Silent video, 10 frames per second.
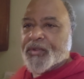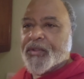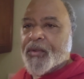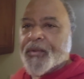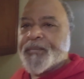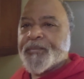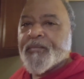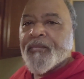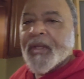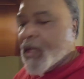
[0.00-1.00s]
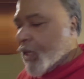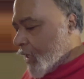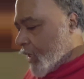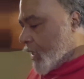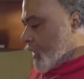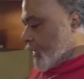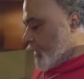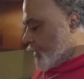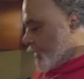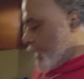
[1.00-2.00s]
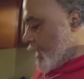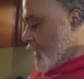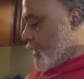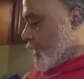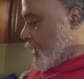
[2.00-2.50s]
So into then,